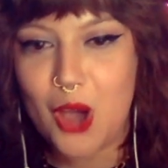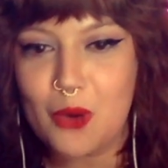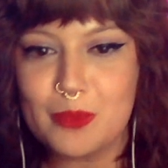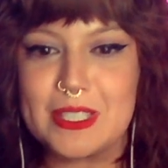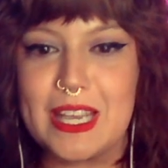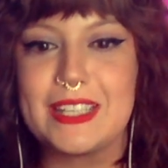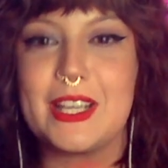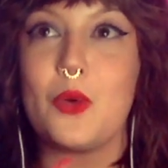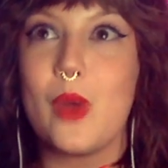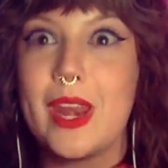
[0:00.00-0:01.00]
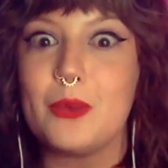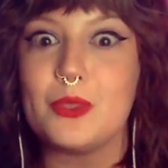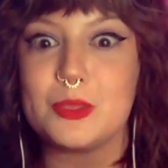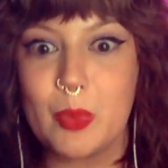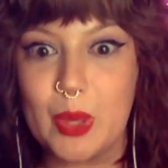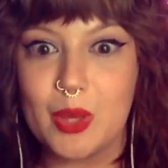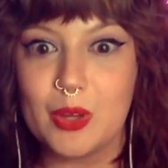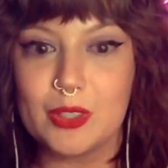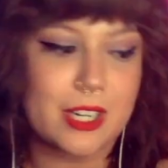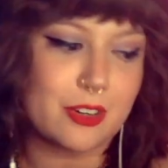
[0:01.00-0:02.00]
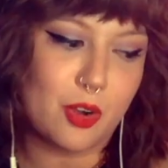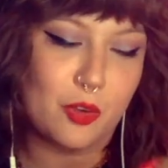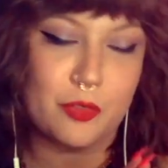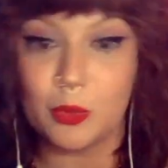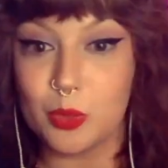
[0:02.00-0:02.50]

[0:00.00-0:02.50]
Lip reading: I'm saying like when it was built. I don't know if it was